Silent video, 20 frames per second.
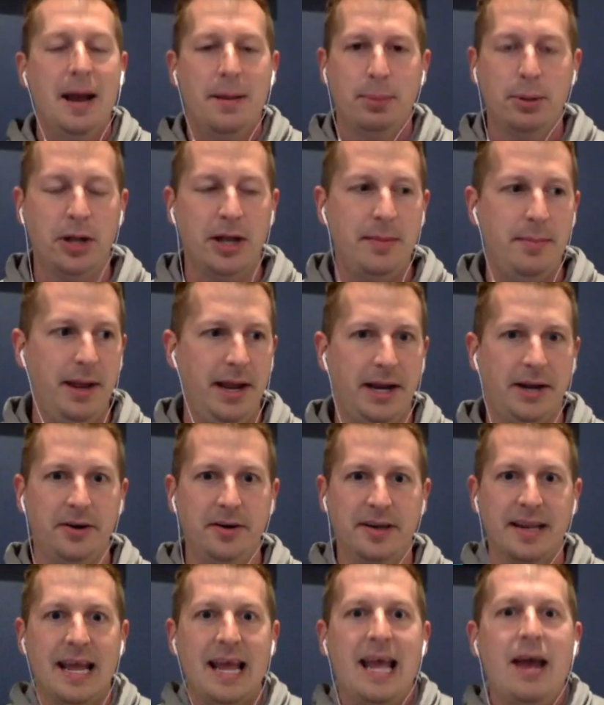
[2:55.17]

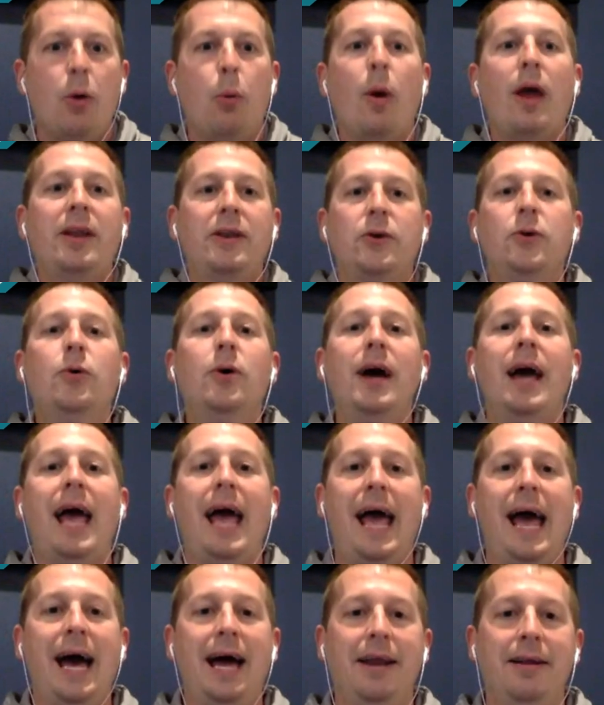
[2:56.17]
Playmakers. When Tua
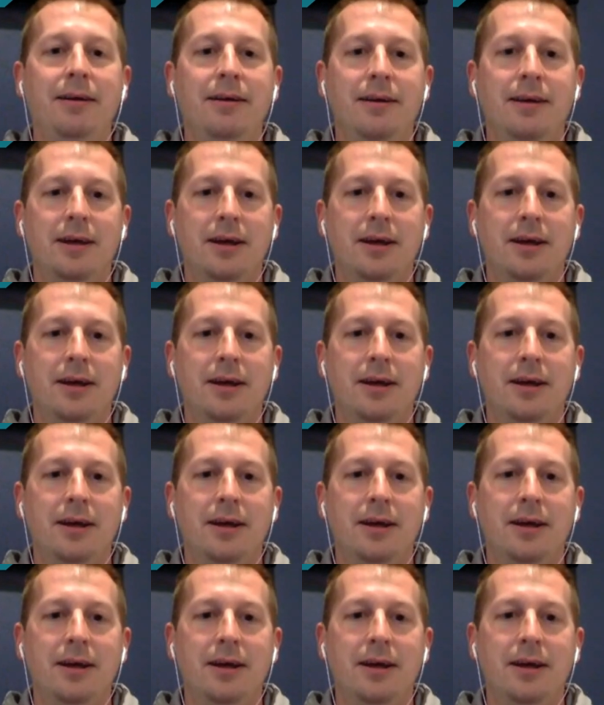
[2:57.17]
had